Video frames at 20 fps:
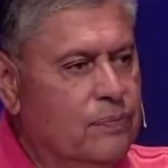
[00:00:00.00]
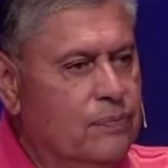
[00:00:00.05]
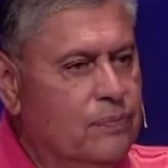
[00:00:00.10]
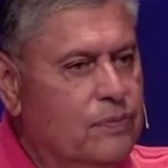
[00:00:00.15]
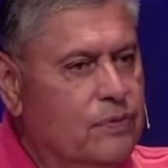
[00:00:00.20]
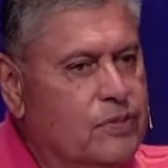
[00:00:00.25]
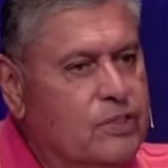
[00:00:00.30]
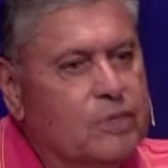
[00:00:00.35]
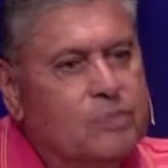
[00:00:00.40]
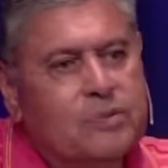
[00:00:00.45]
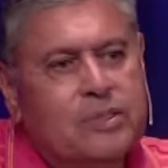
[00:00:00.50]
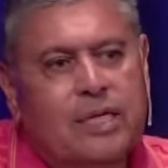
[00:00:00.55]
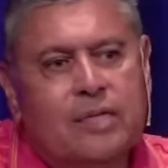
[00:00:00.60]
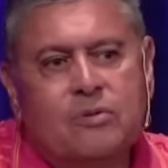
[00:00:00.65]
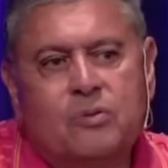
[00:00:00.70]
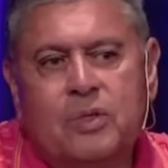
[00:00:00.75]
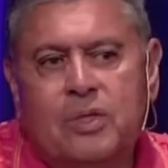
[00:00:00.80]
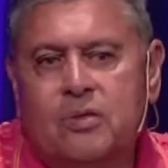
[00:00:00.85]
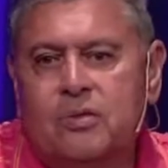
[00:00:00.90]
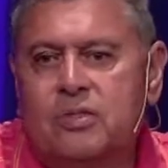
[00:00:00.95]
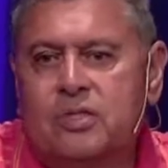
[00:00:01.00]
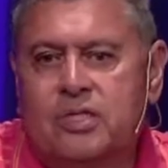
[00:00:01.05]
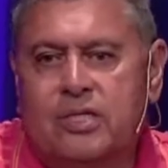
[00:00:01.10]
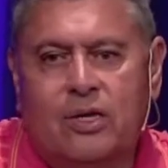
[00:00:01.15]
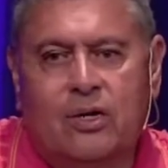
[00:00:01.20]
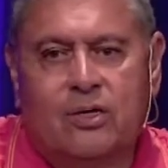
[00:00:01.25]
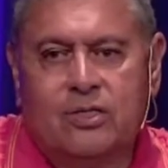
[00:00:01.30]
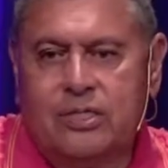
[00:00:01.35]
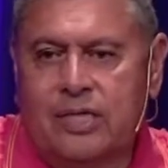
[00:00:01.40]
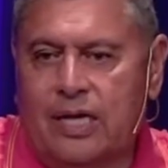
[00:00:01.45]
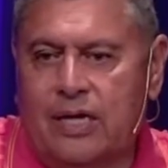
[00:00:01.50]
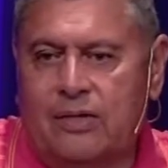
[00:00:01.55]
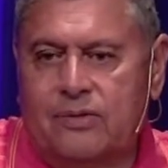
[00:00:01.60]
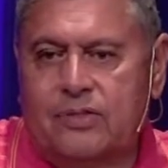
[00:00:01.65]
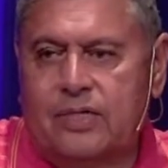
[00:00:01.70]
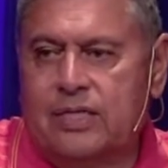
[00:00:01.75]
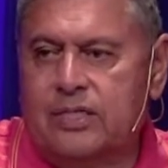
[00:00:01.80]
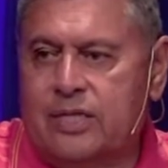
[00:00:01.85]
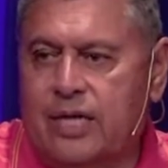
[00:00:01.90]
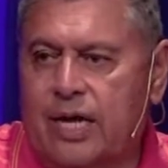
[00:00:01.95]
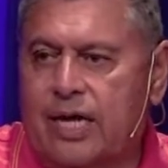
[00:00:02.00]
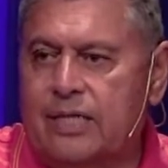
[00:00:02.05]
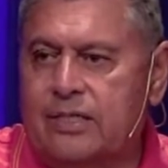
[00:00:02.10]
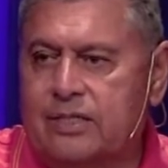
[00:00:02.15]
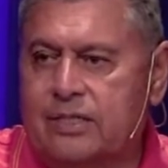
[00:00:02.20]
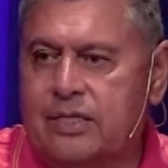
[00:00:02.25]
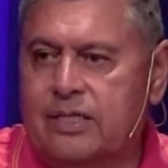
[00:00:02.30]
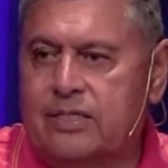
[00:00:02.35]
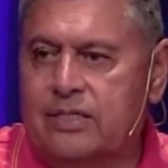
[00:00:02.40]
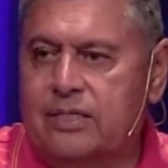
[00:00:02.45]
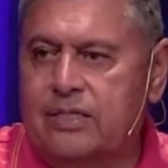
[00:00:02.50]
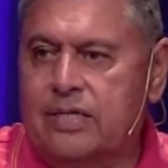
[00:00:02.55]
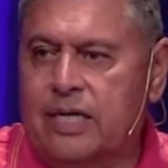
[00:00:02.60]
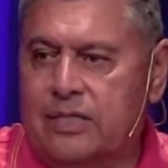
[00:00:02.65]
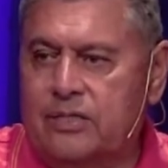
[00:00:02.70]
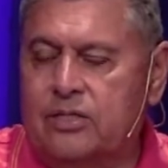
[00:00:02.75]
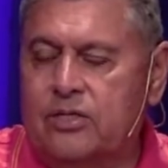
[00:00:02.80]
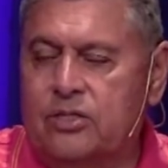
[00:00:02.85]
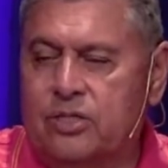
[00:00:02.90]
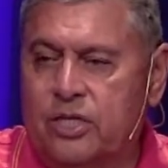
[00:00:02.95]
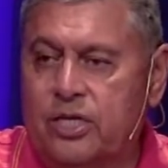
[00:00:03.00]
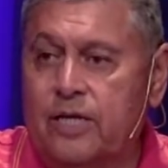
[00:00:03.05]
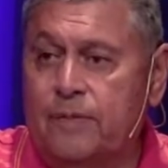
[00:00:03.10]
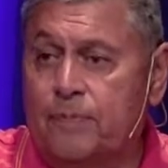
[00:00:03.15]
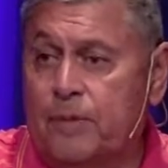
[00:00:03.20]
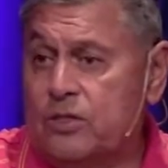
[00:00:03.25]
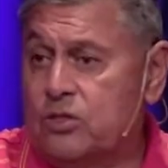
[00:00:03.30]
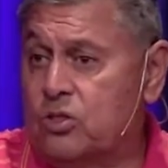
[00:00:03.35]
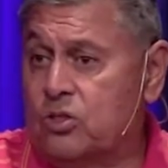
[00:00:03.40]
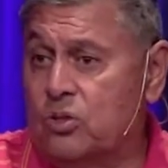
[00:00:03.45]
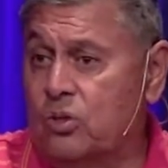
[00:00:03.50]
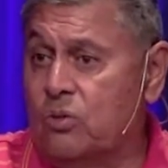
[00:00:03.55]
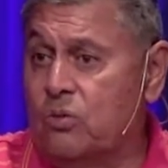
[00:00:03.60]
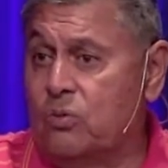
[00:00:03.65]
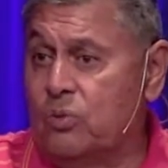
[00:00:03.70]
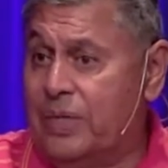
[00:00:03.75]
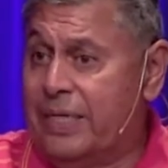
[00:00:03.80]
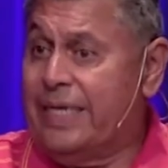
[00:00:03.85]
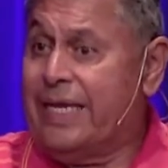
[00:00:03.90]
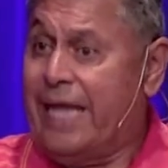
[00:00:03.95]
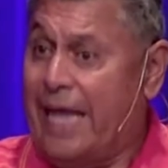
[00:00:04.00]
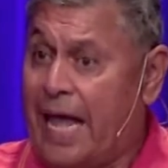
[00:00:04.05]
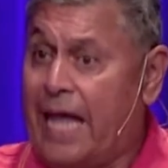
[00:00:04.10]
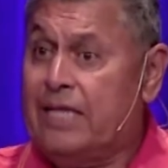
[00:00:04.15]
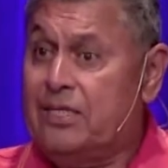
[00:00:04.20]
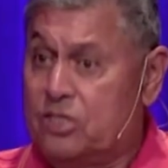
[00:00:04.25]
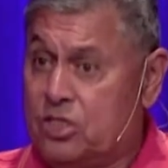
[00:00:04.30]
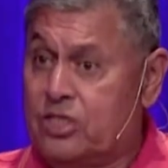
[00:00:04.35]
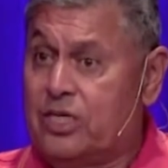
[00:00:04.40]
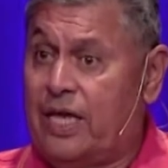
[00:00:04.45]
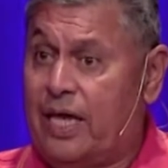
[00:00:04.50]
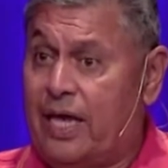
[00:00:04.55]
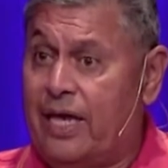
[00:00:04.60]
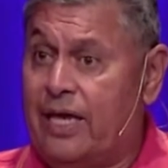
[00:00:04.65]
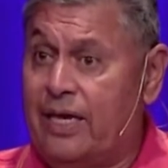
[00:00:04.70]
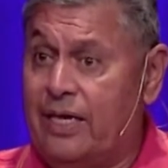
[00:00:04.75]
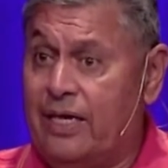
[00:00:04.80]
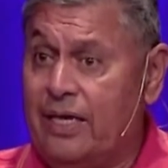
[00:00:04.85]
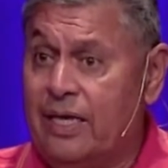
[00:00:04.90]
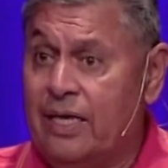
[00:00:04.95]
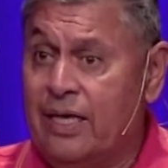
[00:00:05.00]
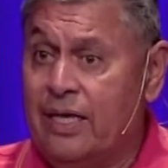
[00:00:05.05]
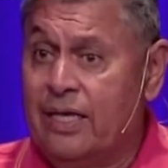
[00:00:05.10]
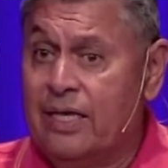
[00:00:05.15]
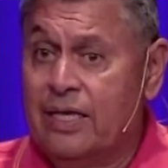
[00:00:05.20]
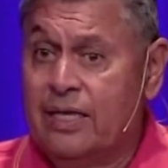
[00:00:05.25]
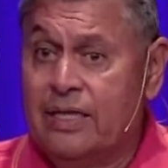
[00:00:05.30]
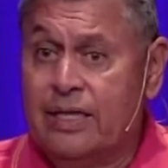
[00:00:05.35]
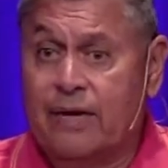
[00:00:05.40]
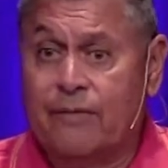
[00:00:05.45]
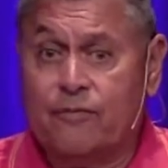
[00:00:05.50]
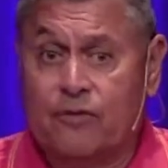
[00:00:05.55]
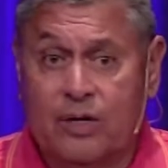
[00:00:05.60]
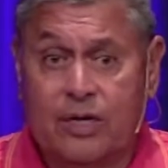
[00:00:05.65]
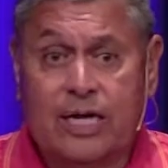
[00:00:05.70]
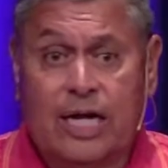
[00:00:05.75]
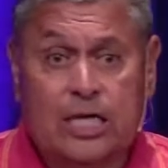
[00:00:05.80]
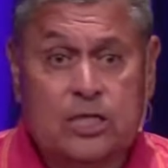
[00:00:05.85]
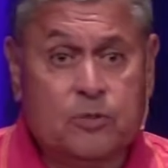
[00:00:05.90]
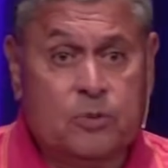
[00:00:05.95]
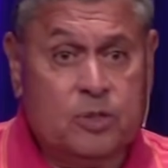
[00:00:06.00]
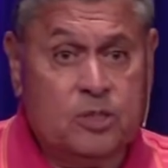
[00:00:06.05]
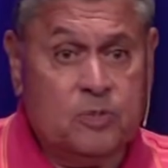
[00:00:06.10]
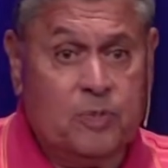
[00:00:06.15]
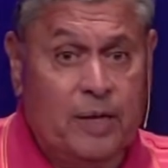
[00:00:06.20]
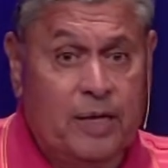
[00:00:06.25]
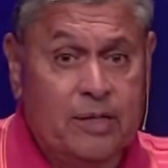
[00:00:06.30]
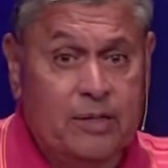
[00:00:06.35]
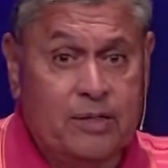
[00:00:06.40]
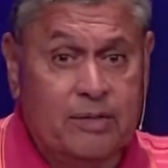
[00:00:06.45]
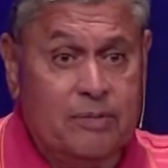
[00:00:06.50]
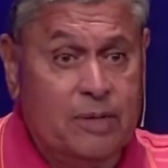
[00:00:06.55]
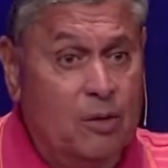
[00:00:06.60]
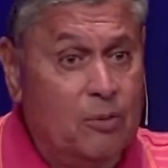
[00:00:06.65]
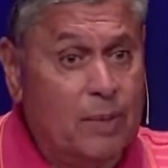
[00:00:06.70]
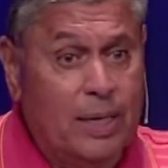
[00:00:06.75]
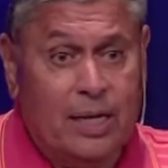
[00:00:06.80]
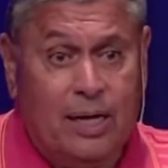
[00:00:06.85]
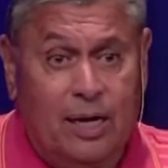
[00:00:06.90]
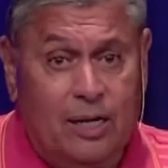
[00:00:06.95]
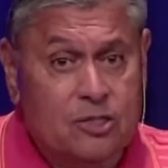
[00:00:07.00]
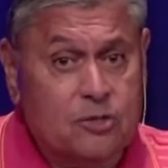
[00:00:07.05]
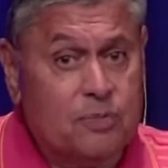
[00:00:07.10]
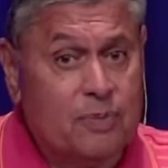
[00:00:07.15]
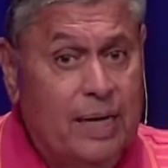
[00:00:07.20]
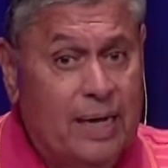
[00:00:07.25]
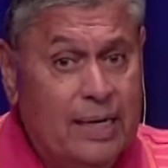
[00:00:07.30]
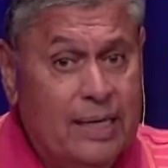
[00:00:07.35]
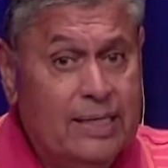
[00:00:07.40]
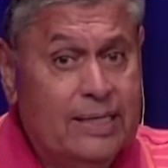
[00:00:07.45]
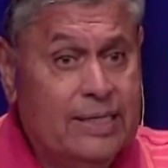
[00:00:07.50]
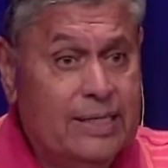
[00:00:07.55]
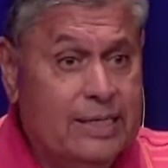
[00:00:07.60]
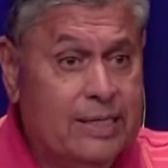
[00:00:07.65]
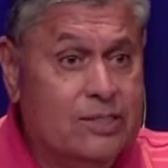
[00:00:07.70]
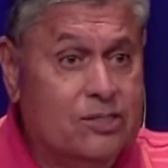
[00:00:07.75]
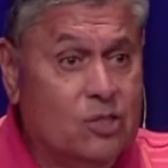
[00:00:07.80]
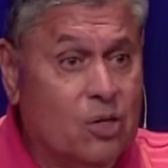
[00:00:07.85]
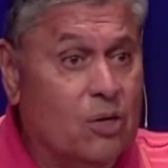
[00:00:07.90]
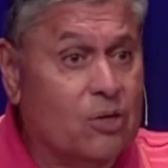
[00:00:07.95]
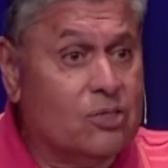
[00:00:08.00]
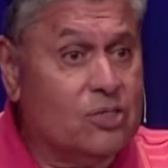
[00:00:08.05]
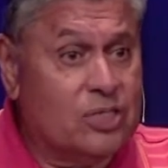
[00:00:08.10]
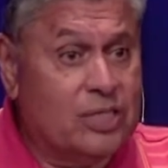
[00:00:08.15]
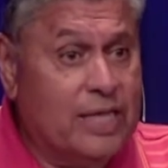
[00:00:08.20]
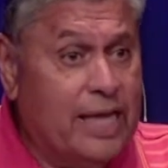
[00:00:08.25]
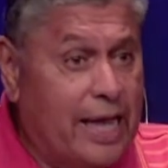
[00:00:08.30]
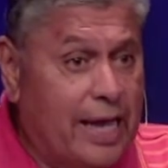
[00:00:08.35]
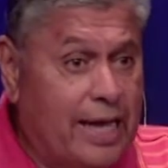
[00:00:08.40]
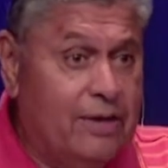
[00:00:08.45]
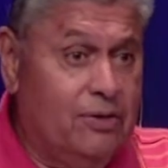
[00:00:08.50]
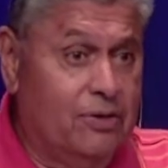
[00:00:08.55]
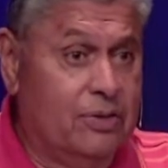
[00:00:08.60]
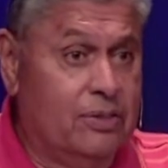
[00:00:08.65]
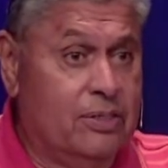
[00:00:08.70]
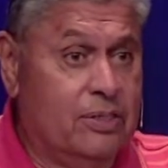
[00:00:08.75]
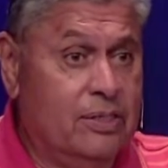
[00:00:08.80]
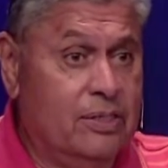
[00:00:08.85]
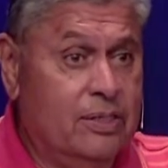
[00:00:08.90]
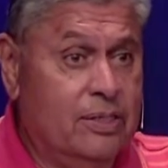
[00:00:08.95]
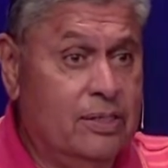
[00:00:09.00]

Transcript: Sometimes we don't see ourselves as God sees us as his sheep. And so we can say that from God's perspective, oh my gosh, my kids are scattered.